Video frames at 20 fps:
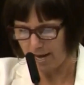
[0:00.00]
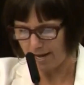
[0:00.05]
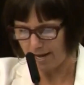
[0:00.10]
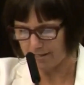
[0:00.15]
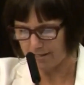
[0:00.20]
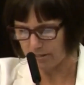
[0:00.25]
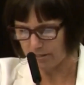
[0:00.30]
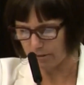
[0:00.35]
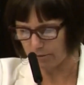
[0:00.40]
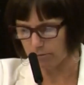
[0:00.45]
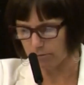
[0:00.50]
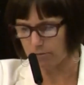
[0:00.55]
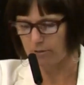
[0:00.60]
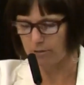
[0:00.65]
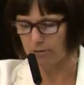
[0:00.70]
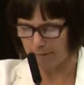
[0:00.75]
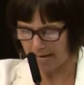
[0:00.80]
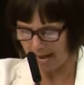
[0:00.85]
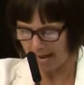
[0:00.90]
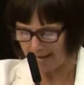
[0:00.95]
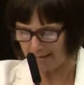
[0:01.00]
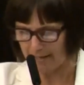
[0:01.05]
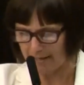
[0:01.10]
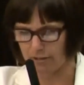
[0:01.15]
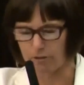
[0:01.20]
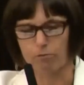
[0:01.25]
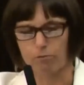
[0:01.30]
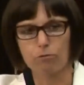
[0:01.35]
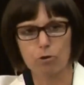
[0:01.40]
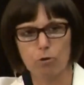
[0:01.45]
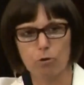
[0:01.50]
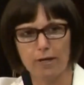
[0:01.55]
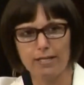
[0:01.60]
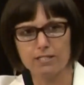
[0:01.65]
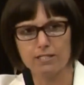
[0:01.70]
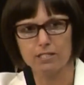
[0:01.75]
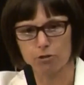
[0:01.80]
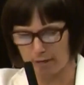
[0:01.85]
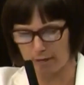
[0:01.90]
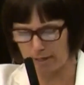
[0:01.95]
and to the Manhattan and
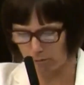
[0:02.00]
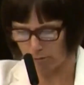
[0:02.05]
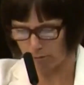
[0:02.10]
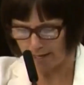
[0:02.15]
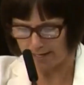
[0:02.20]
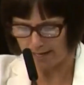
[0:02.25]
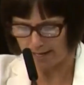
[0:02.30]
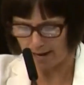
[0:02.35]
Queens Greenway